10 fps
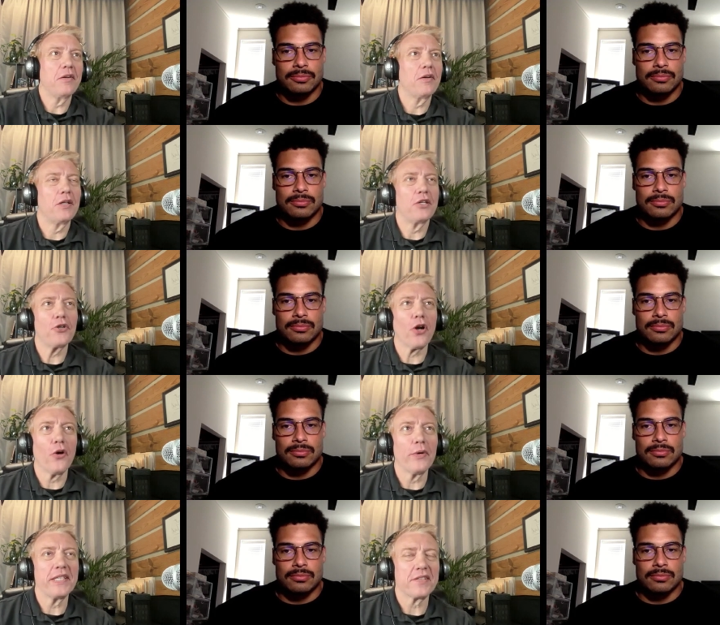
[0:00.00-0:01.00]
Speaker 1: me if I ask a
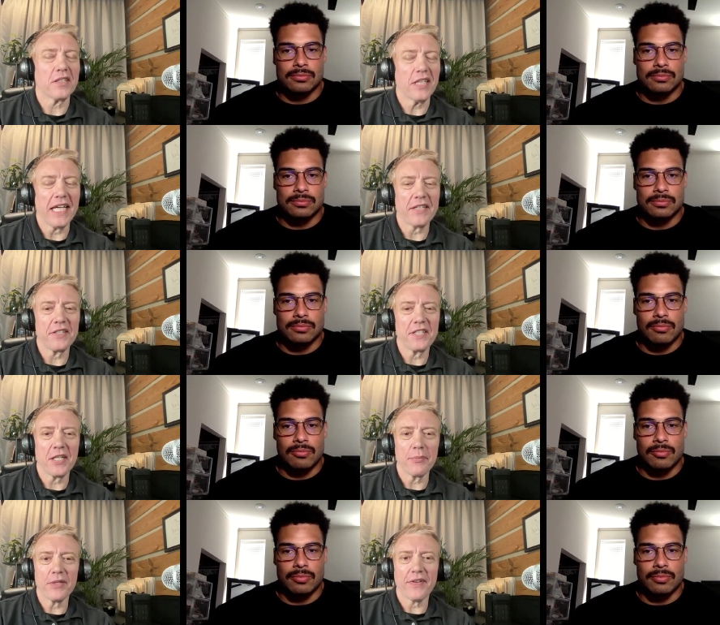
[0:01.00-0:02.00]
stupid question.
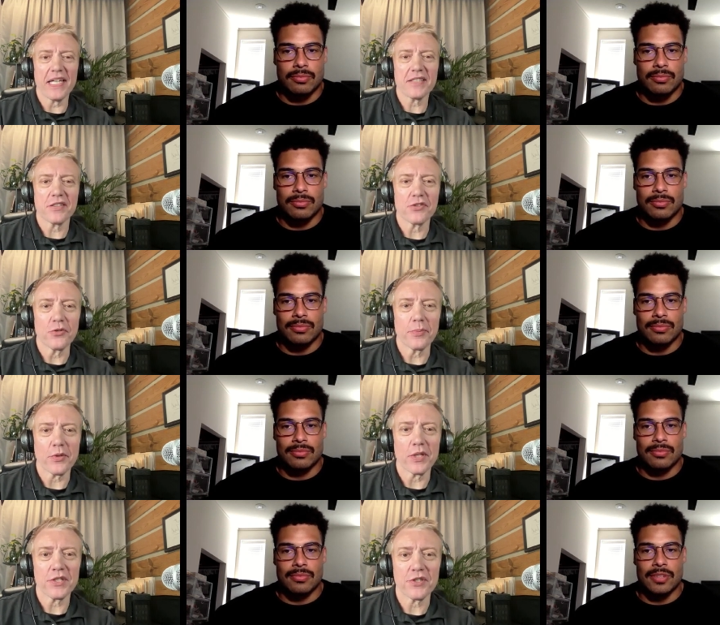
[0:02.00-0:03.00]
Okay.
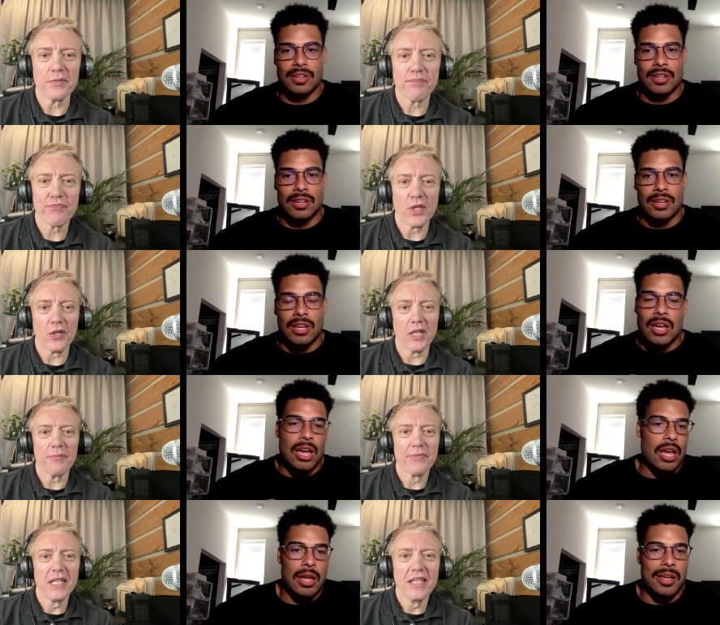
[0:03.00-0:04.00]
No, it's not stupid.
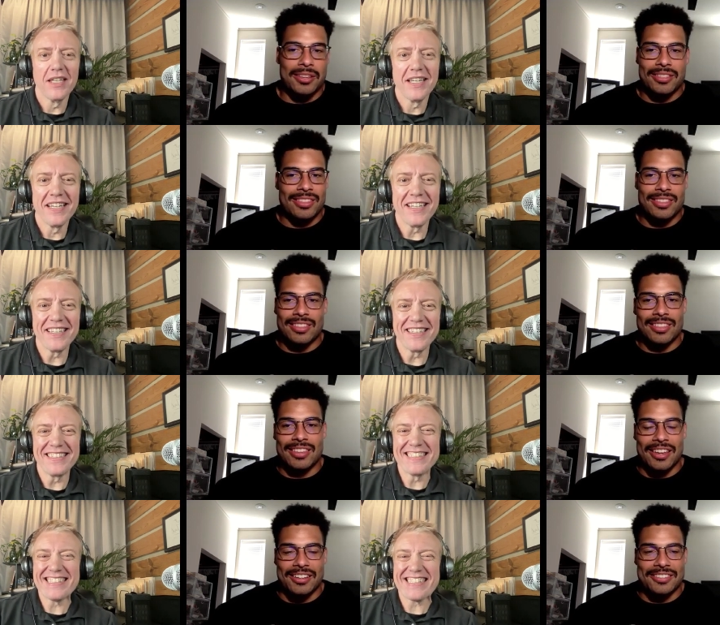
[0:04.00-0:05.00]
Go no, ahead. but, but
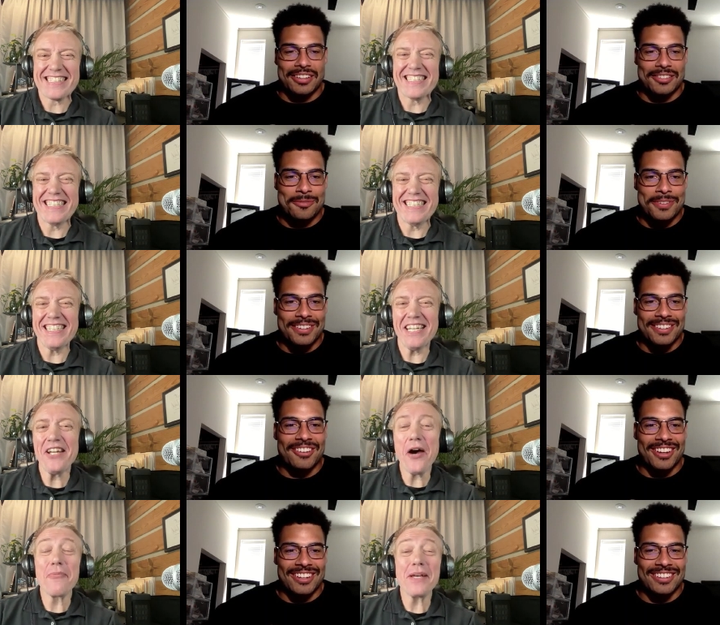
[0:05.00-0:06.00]
I, I, is this a
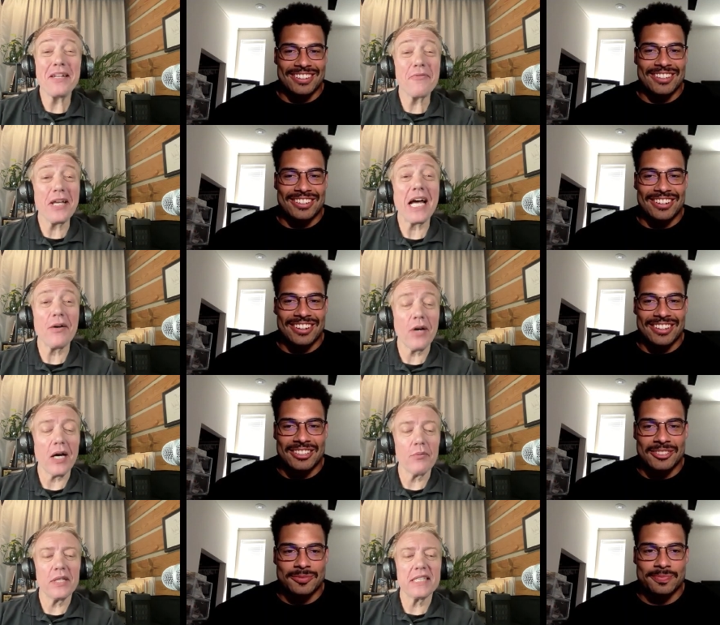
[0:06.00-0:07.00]
stupid question? Could an
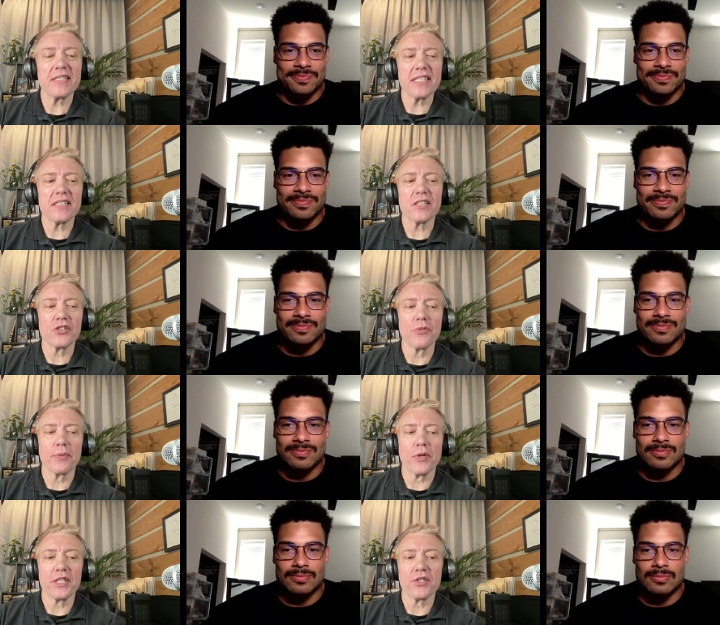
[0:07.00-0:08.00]
offense go
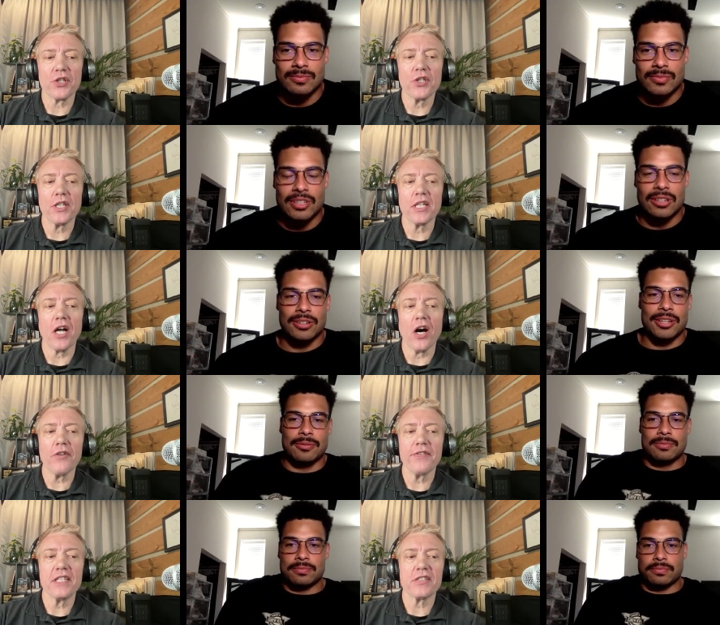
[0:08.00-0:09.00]
back and forth
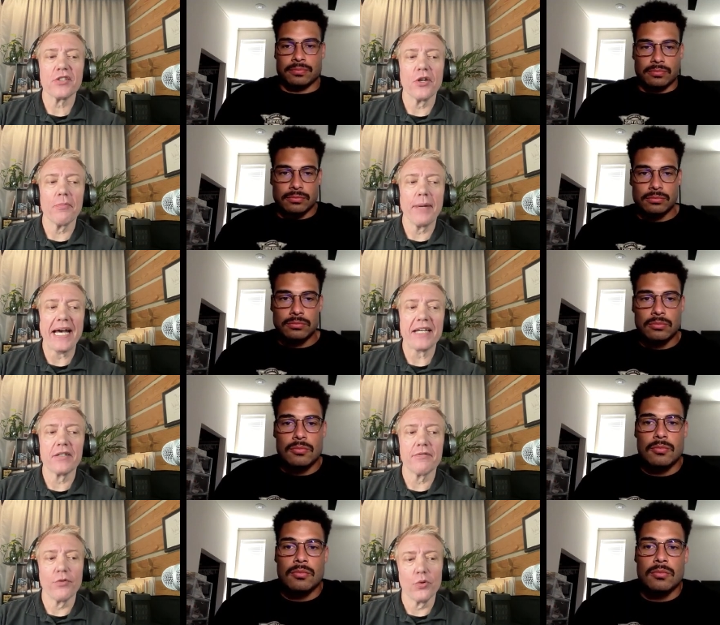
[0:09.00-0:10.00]
from four
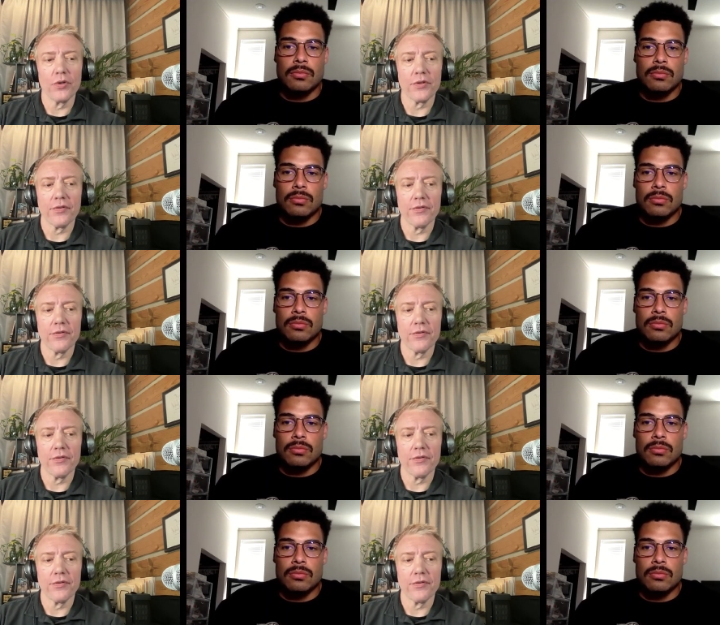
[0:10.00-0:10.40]
wide,